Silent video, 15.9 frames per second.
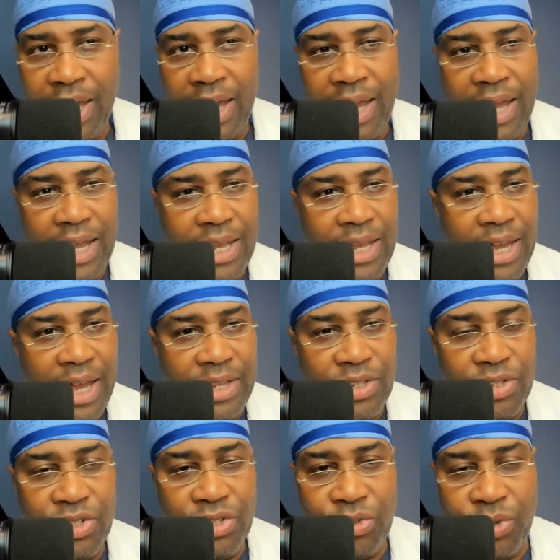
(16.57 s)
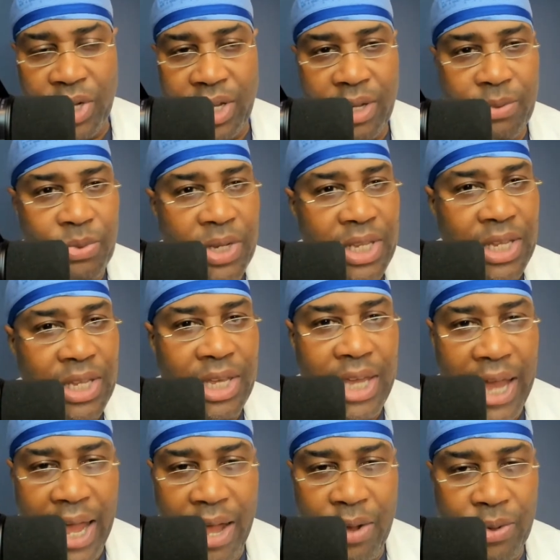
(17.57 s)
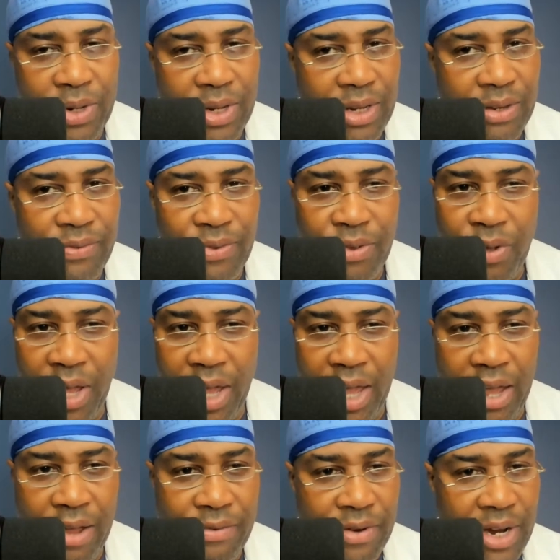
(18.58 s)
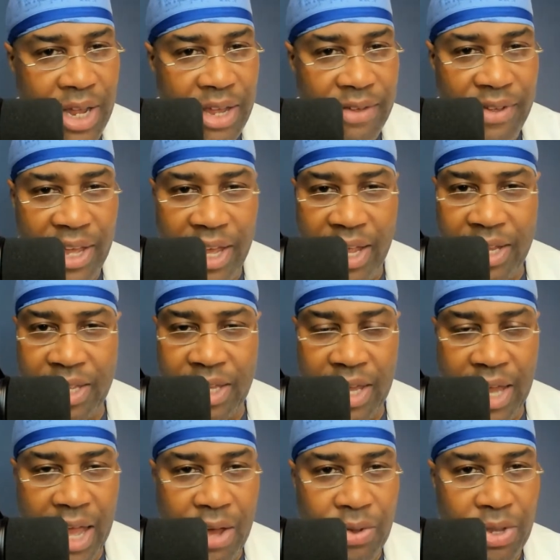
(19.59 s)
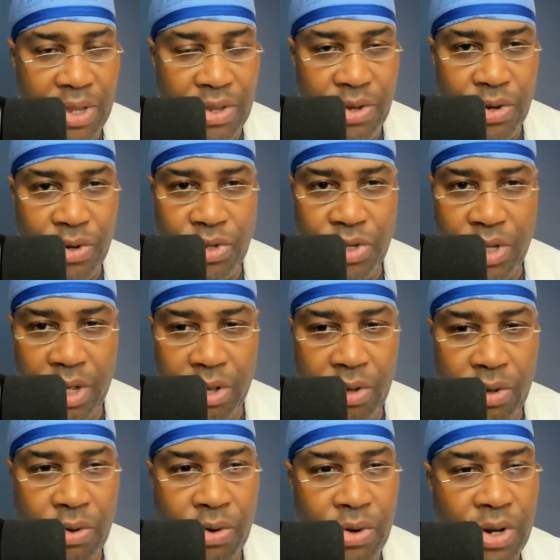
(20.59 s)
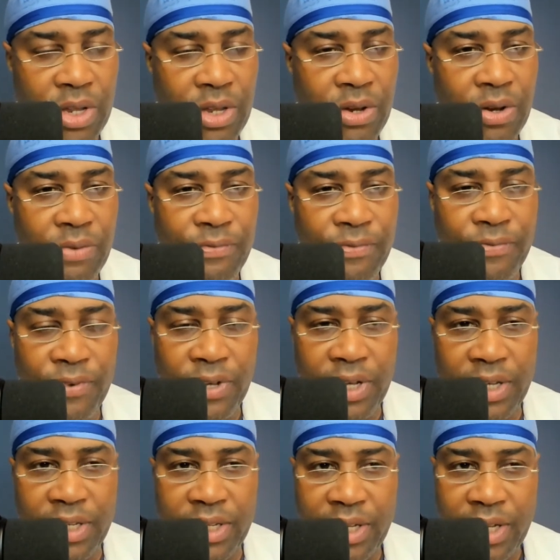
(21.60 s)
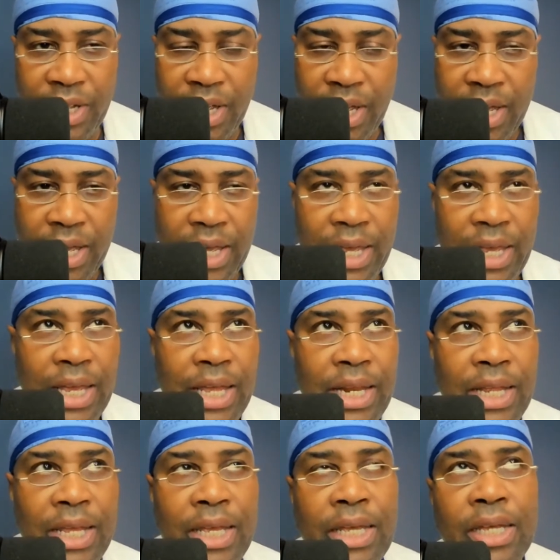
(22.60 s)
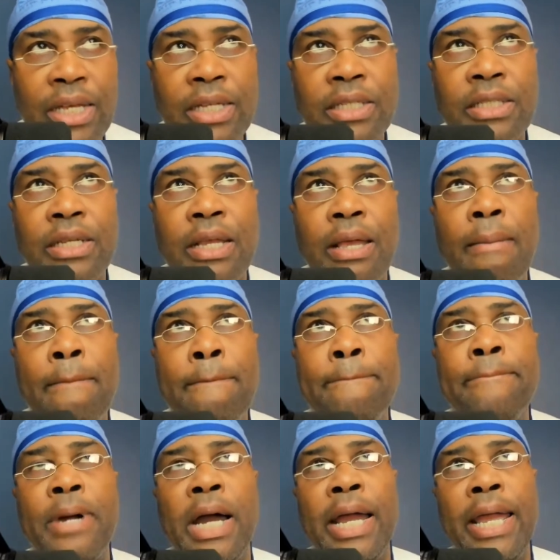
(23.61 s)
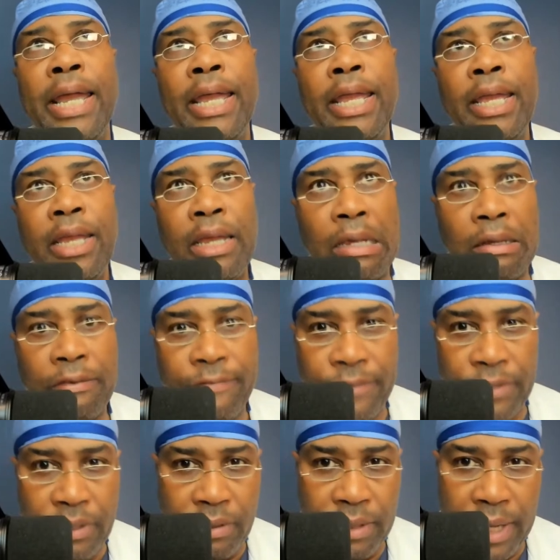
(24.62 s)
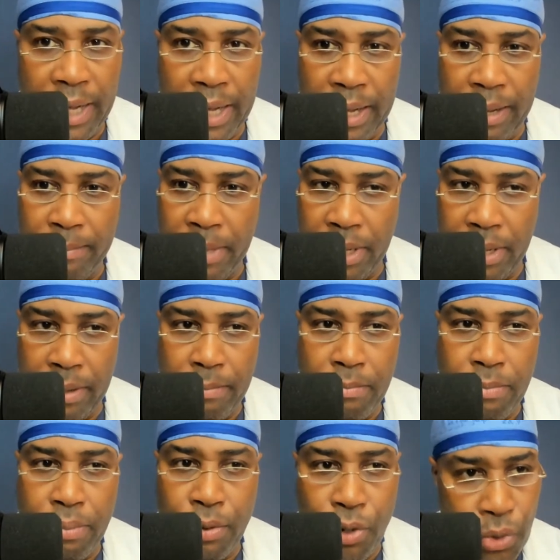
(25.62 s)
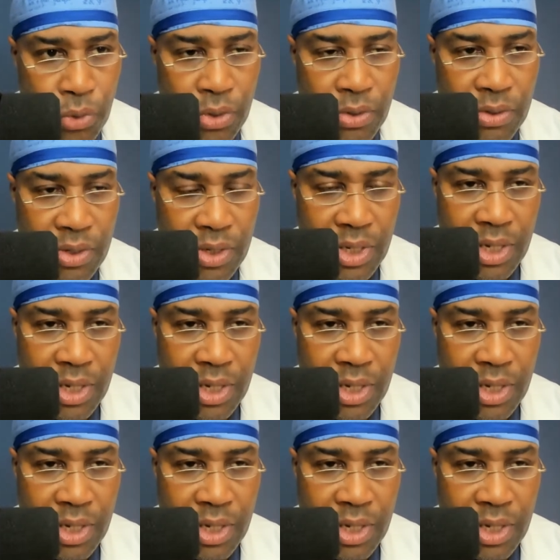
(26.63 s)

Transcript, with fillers: I got stricken with gout. And if you ever have had gout in your toe or in your foot, it is painful. I mean, brutal.